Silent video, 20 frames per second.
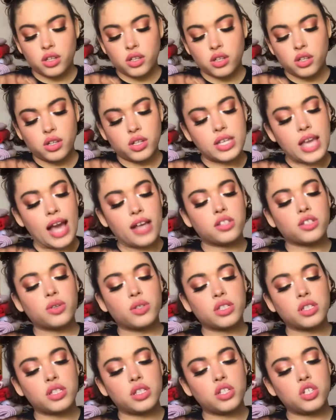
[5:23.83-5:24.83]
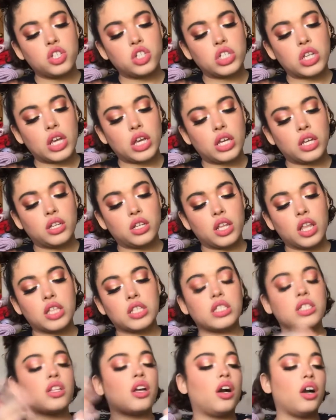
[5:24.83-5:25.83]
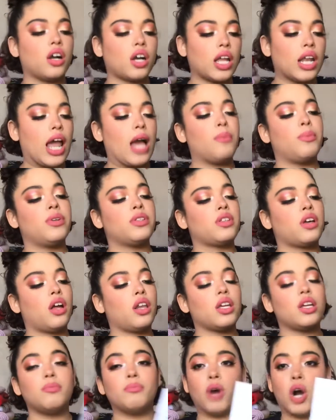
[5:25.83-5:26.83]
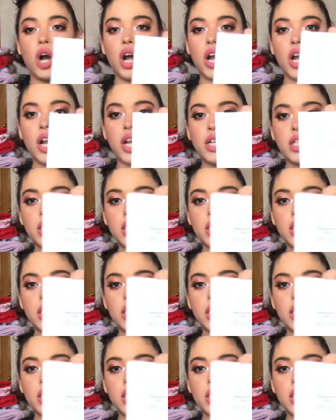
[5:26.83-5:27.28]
Yeah, so it's in the shade, it's a collab with Talia Mar, and it's